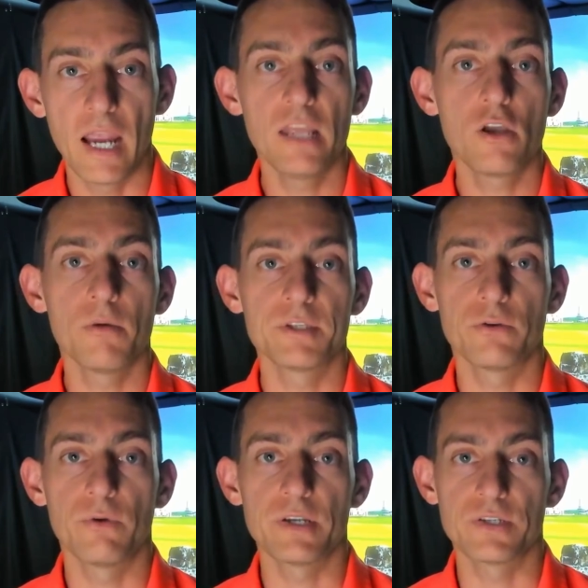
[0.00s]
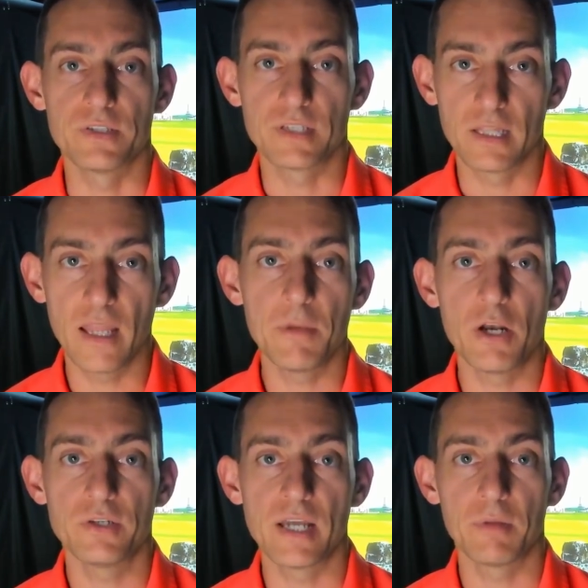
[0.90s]
Any comments or questions, let me
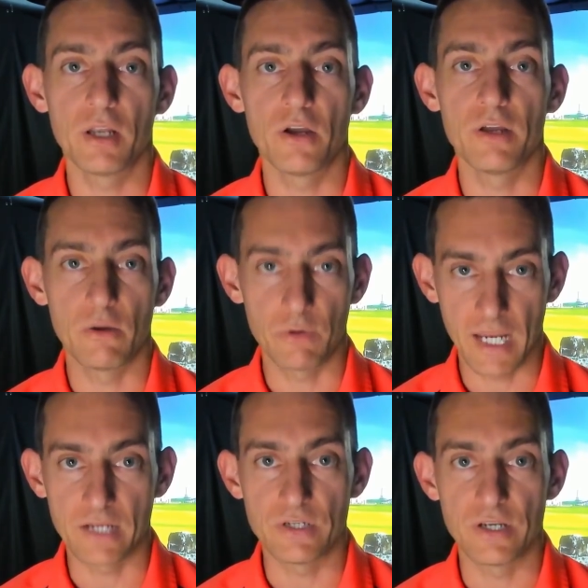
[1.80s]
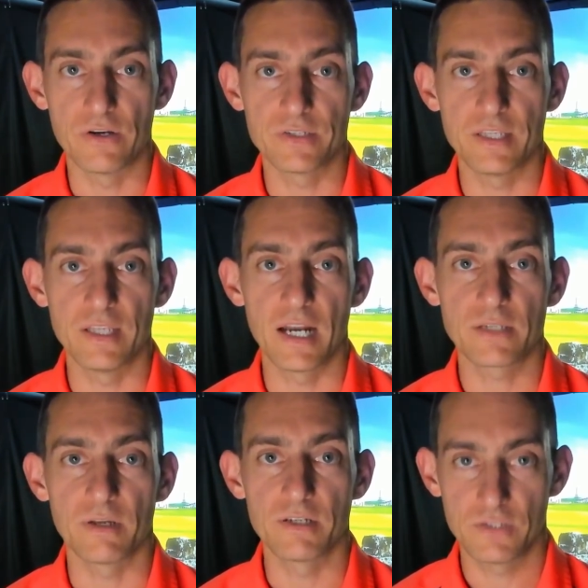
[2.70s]
know down below, and I will catch you guys in the
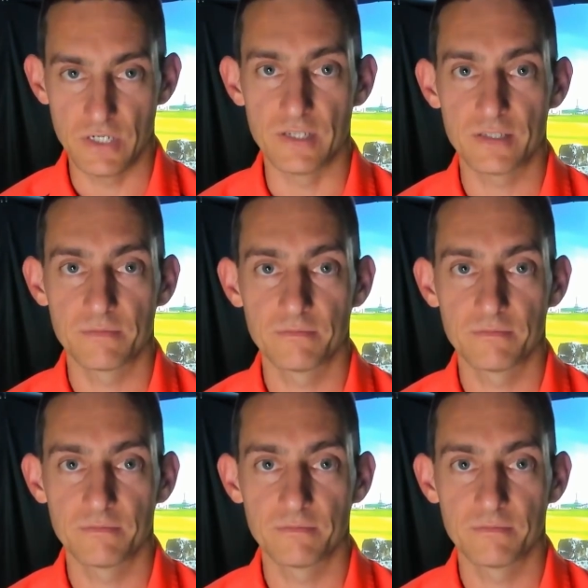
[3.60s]
next one. Cheers.